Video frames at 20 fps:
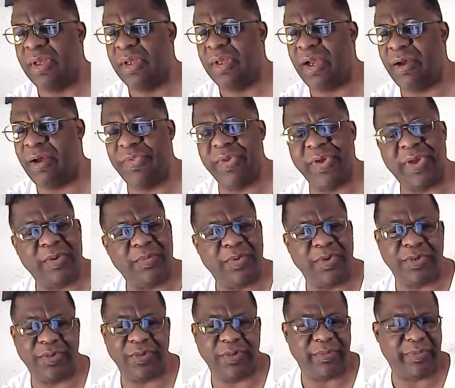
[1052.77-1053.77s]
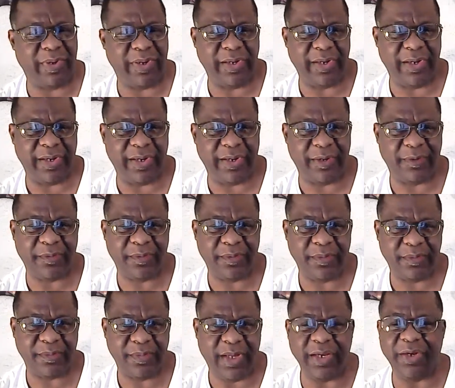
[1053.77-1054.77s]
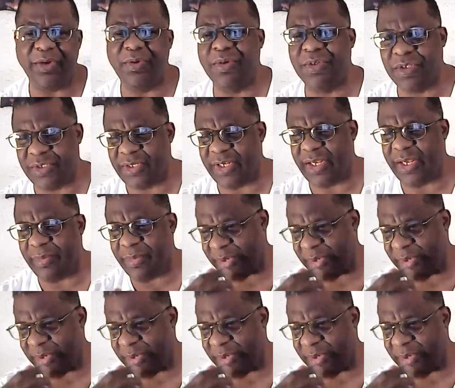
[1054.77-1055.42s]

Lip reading: I don't think I want to do it right now. I know what you're saying,